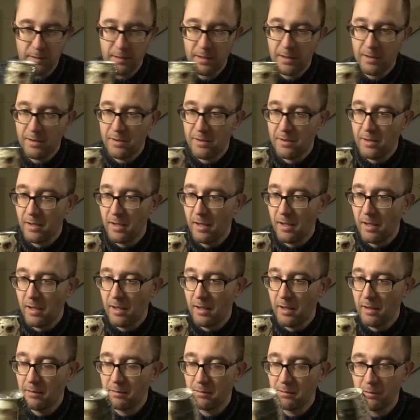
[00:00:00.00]
It's
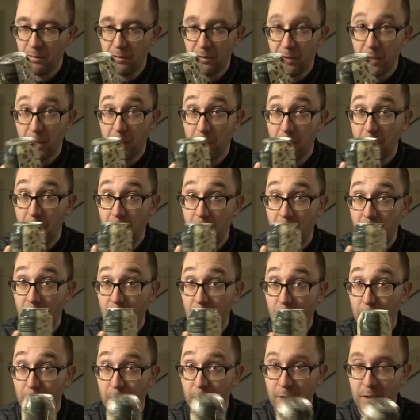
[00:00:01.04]
not been in
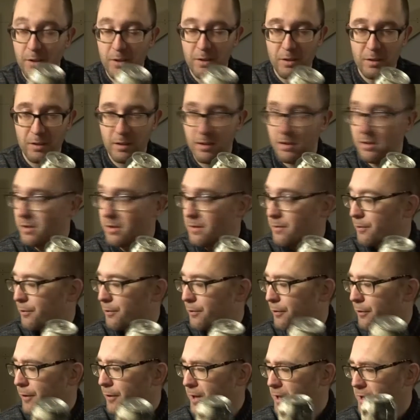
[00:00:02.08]
the fridge, it's
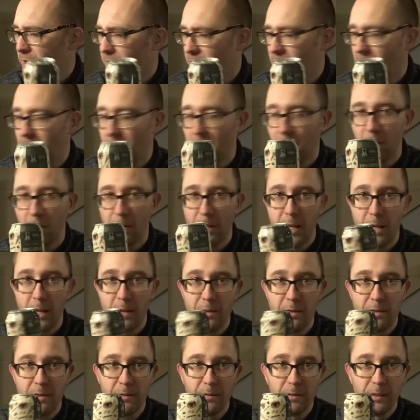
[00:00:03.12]
freezing cold
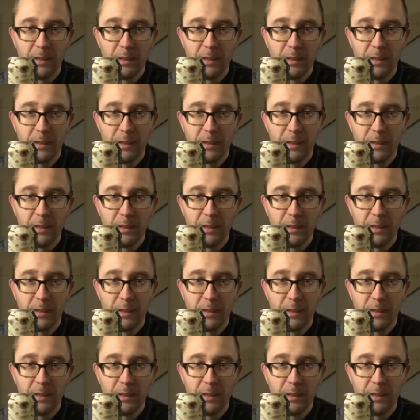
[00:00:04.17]
out.